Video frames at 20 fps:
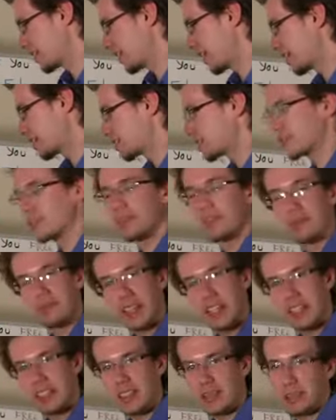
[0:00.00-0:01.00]

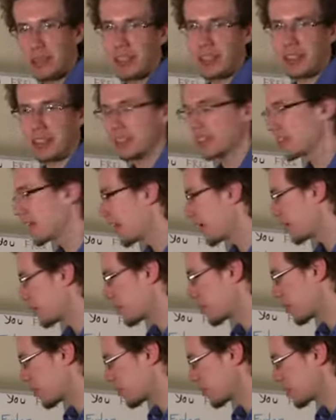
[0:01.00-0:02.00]
That's basically how you
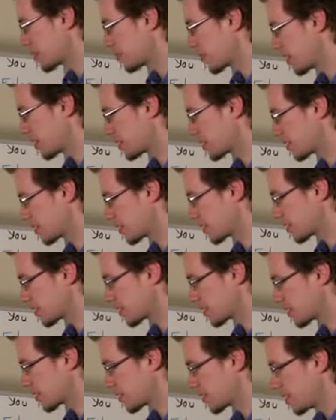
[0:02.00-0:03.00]
remember the
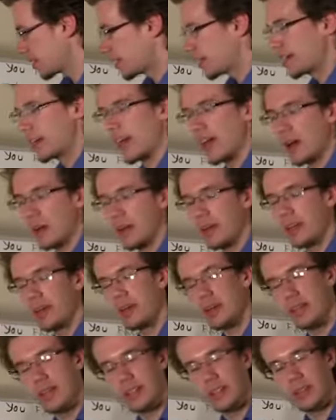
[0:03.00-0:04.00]
spaces. Now what you
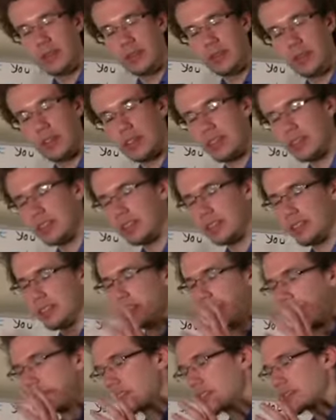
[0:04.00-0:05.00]
want to do first is you
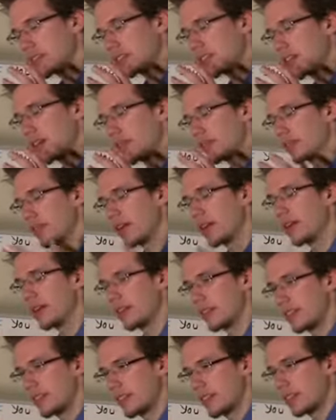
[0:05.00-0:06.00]
test yourself
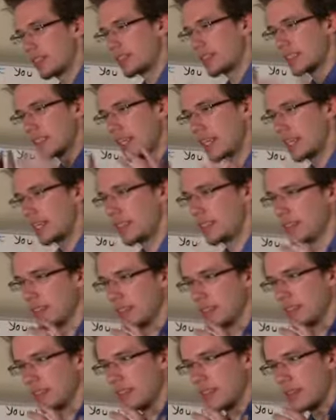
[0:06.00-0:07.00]
on these
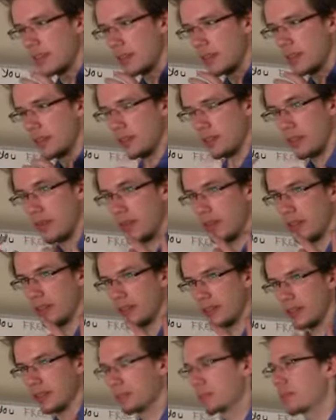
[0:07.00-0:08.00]
sayings
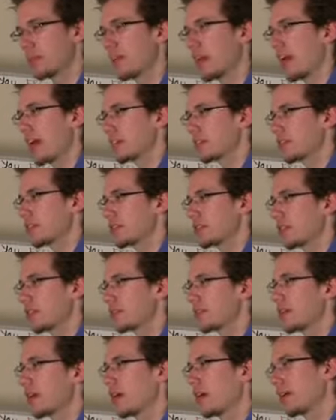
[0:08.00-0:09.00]
first. Ask
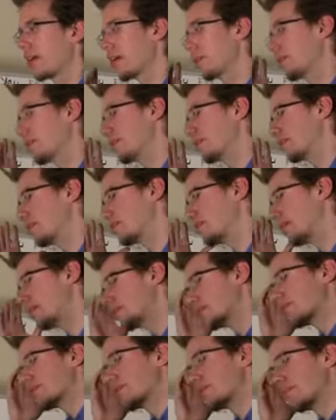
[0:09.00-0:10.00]
yourself, okay, what are the
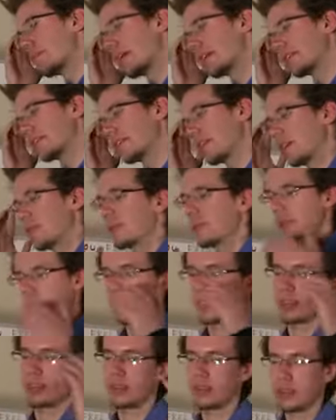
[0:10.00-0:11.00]
spaces for the bass clef? What
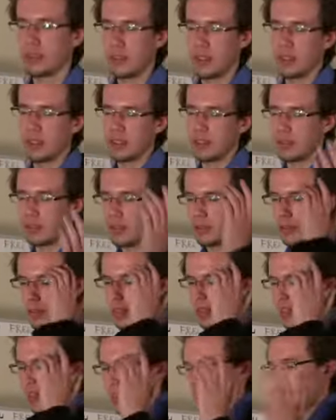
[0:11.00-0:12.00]
are the spaces
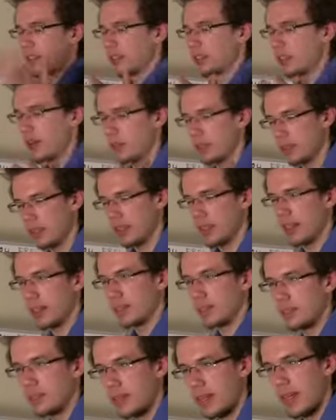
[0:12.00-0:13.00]
for the treble clef?